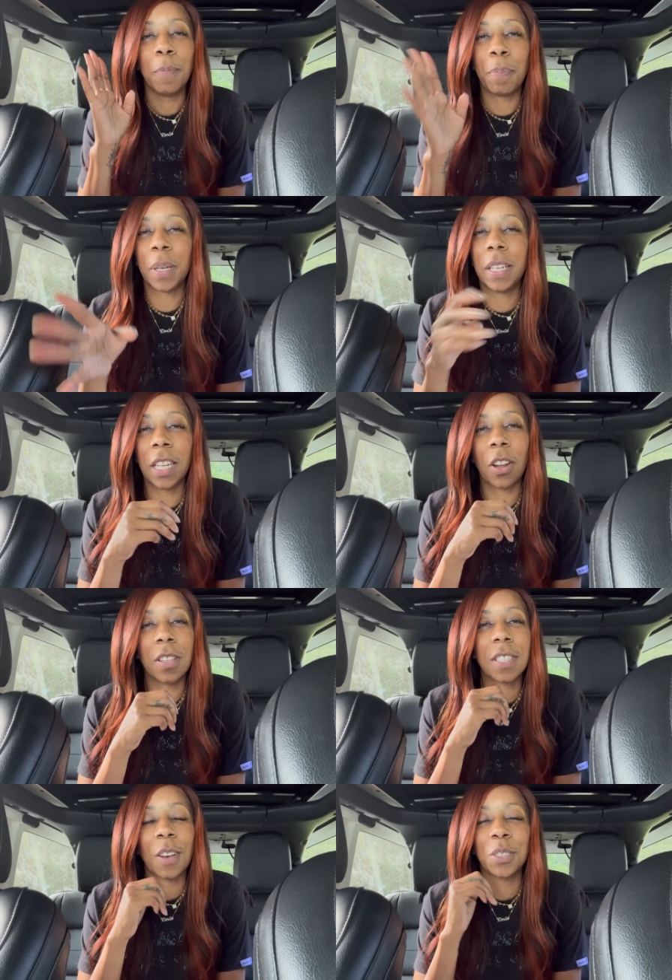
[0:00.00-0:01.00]
putting it
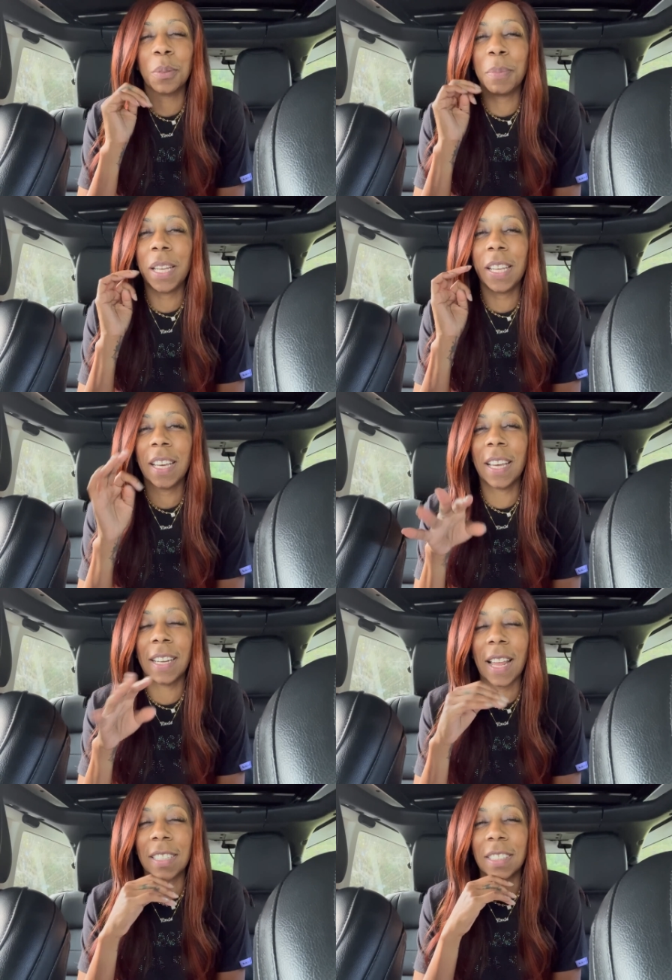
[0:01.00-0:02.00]
on social media,
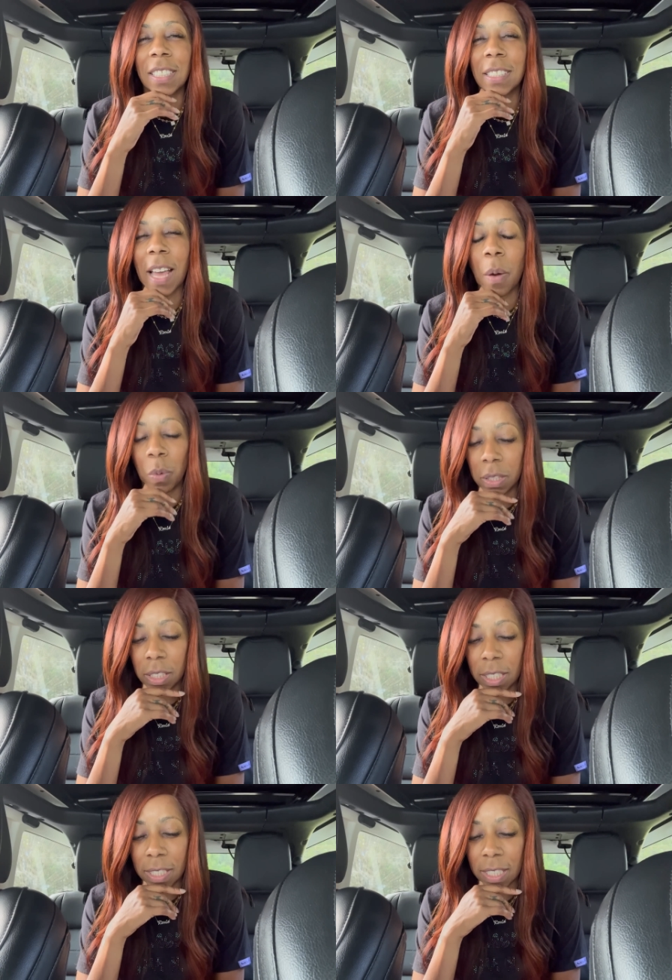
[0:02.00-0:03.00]
and that's just not what
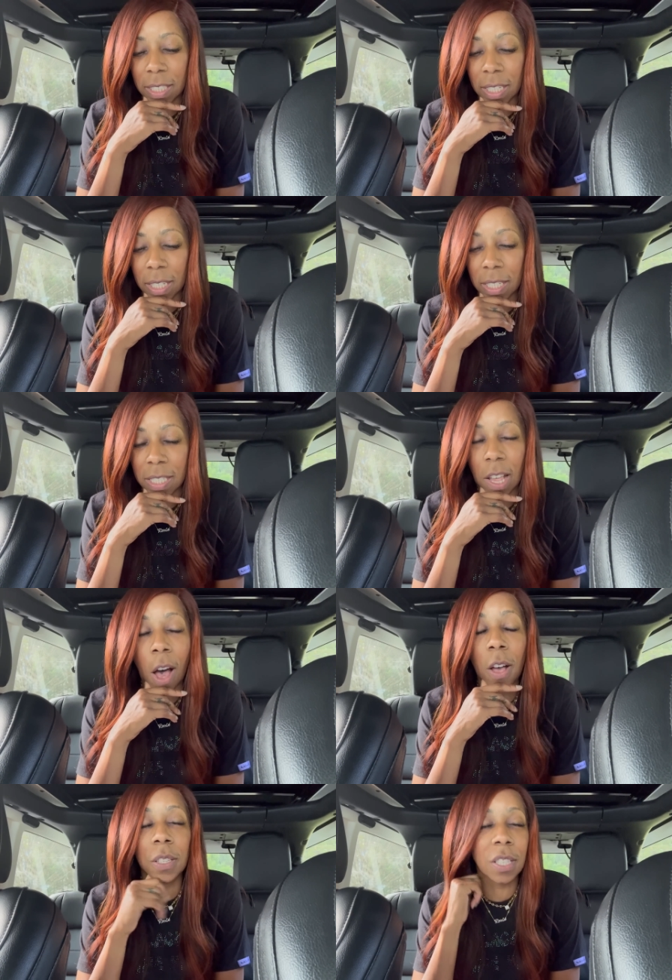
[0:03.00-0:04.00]
Jeezy does.
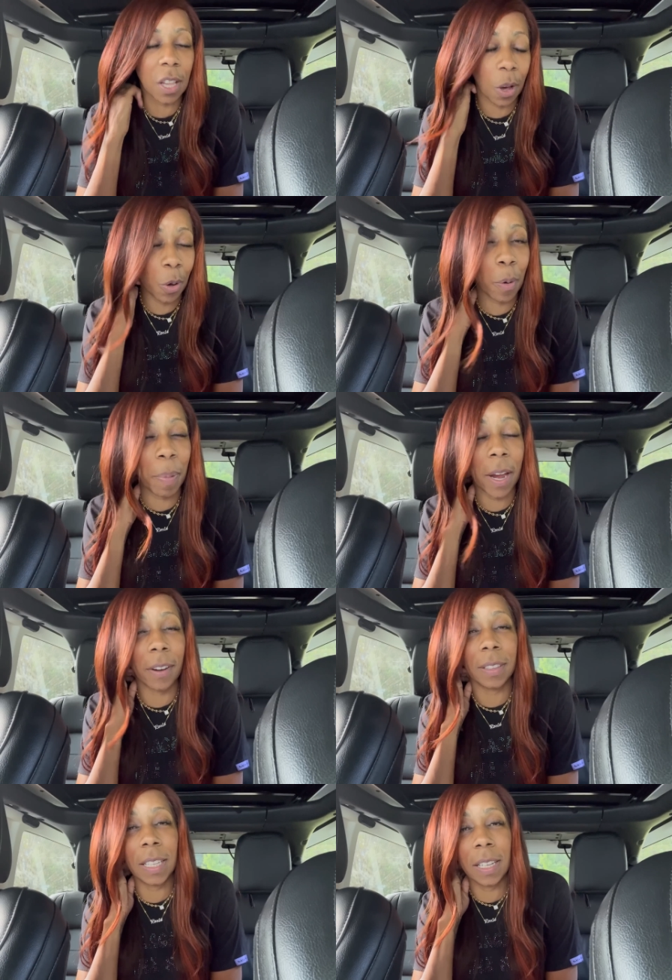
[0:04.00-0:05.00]
Also,
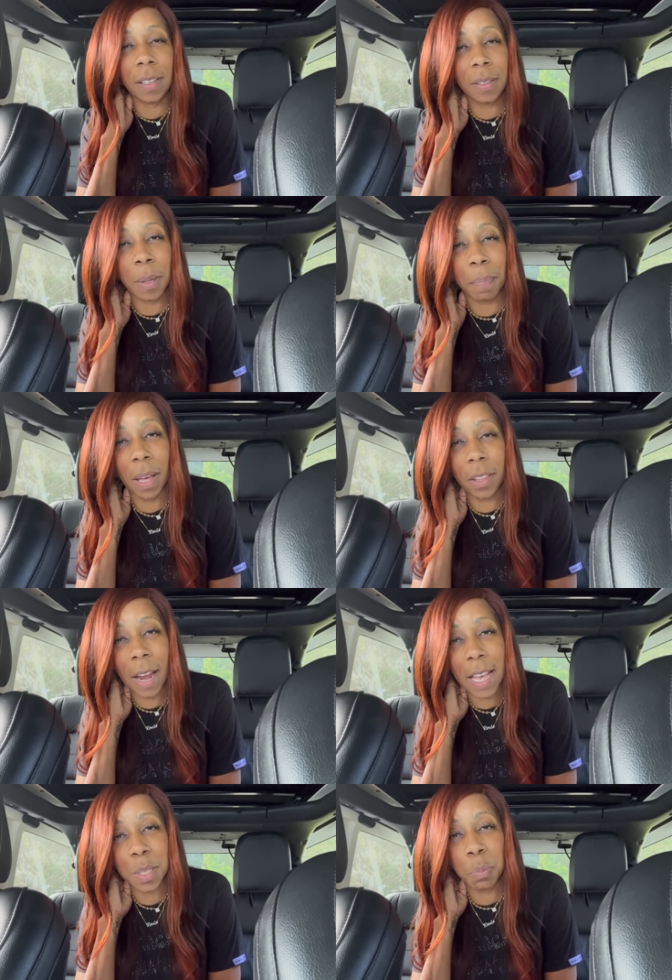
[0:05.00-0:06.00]
apparently the mother
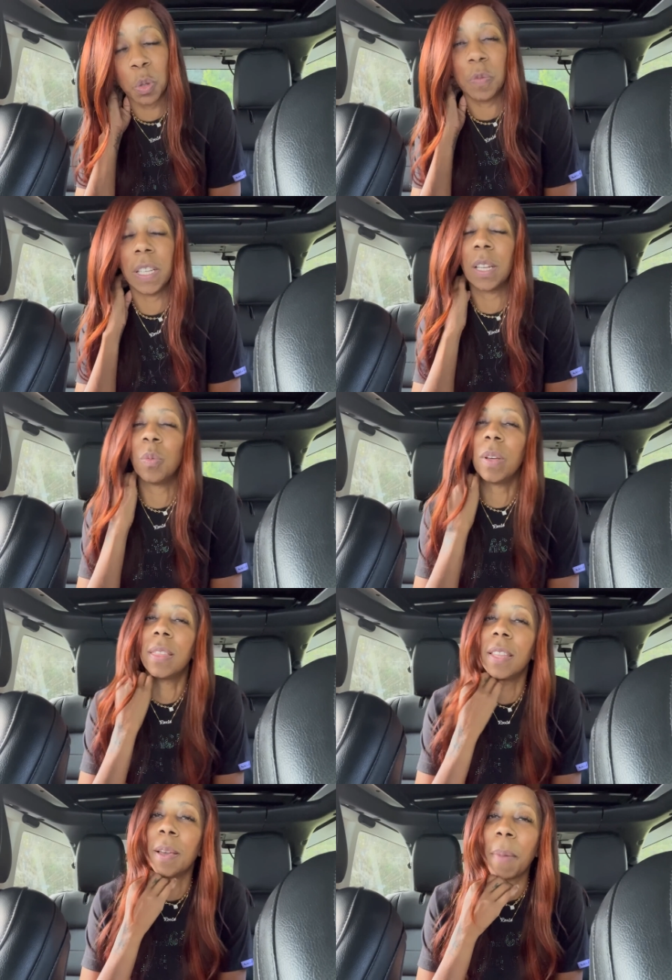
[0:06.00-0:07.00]
has moved in
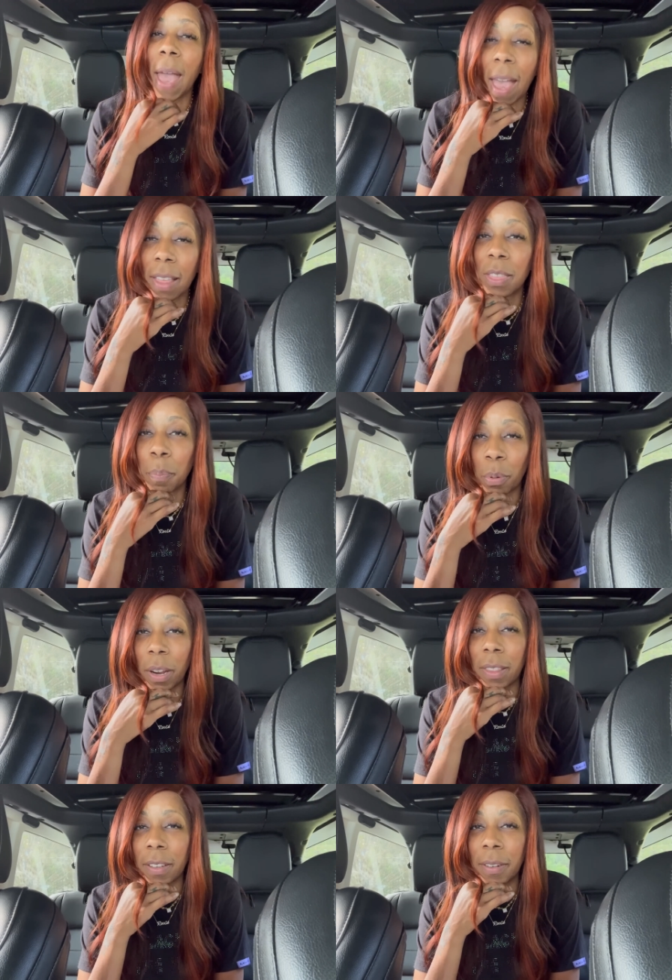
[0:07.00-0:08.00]
with them and the
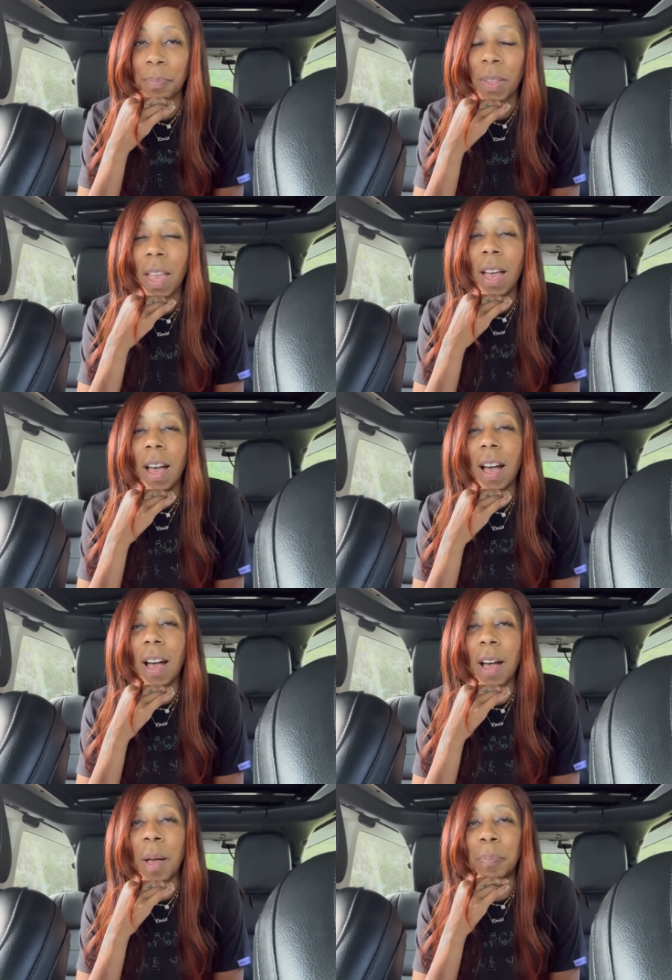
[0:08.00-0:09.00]
brother.
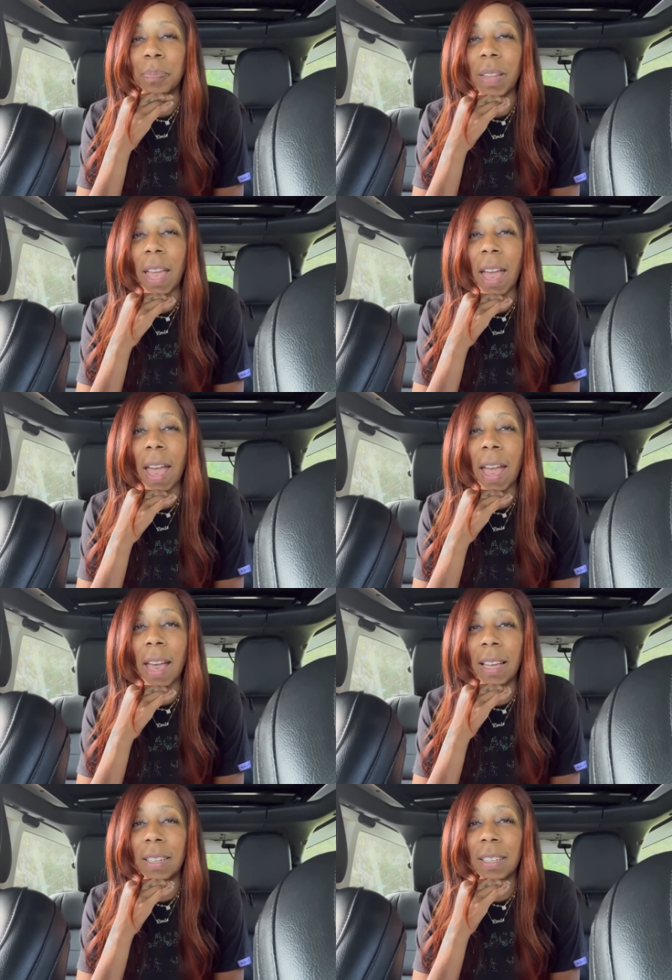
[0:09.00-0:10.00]
Um,
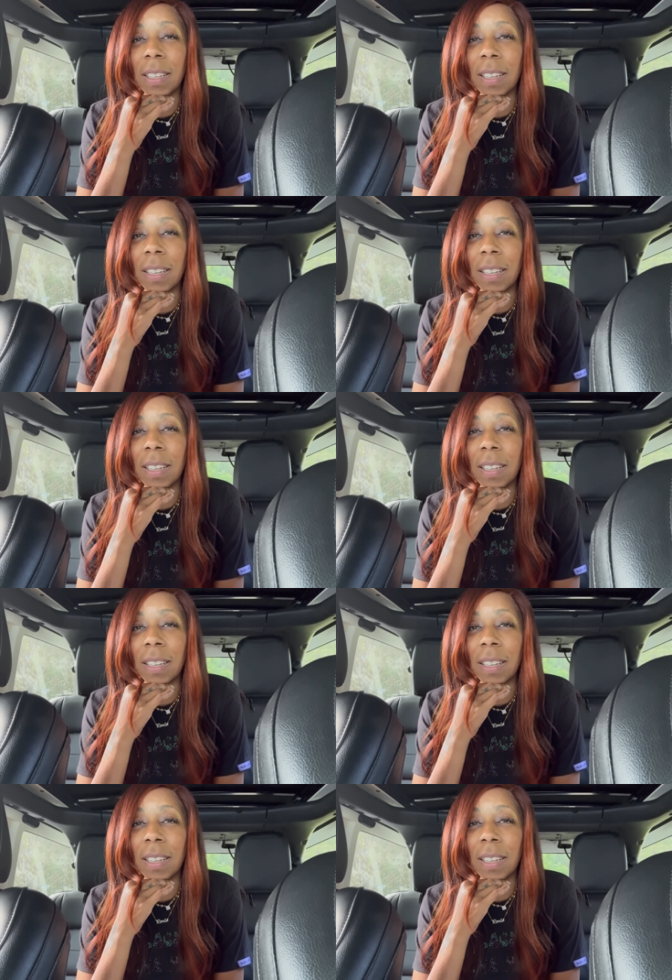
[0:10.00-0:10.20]
and